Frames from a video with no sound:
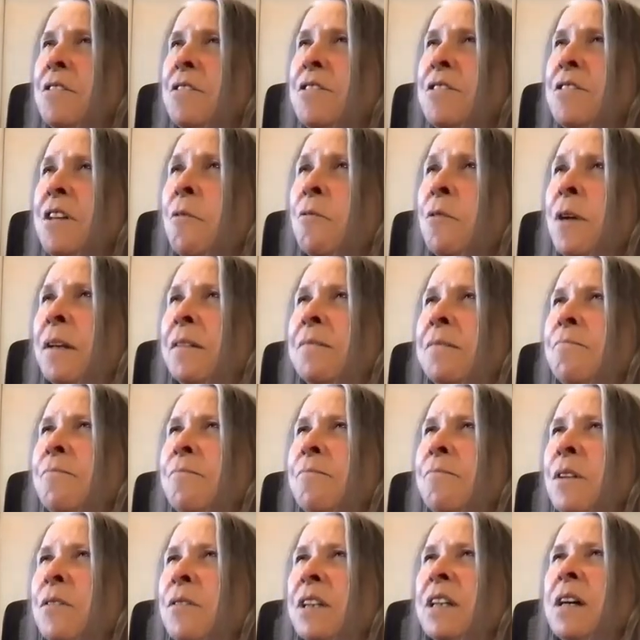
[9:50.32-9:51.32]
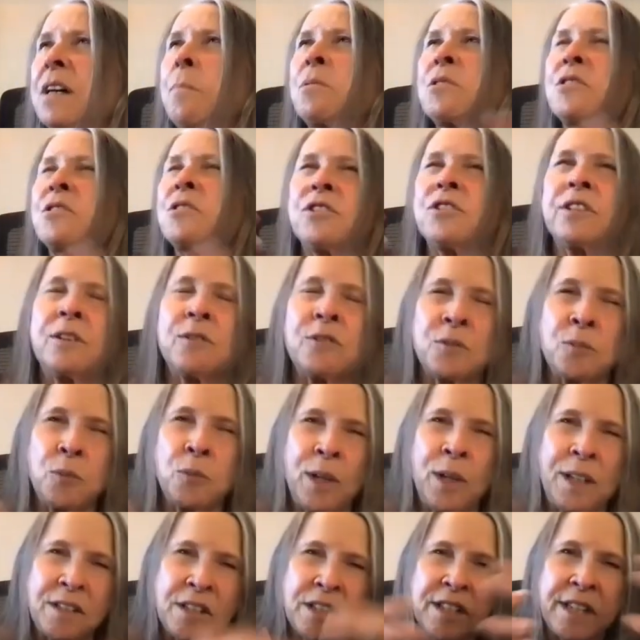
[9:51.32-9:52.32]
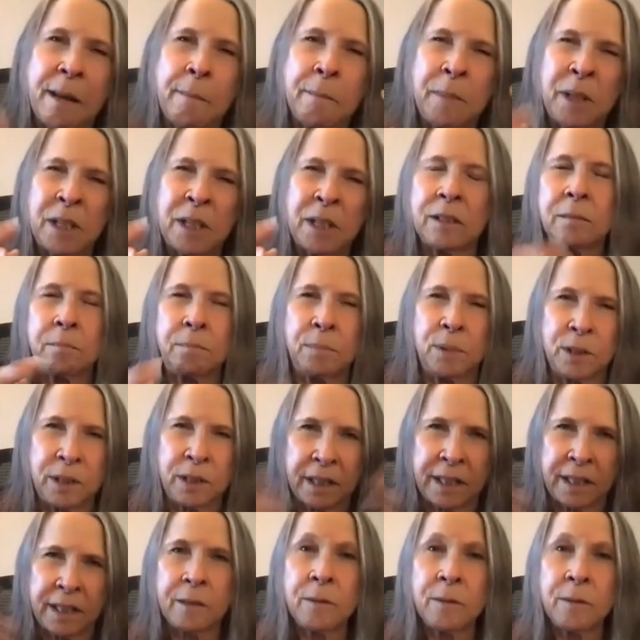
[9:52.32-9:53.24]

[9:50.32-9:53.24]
so, um, you know, The Couple's Journey was one seminal book.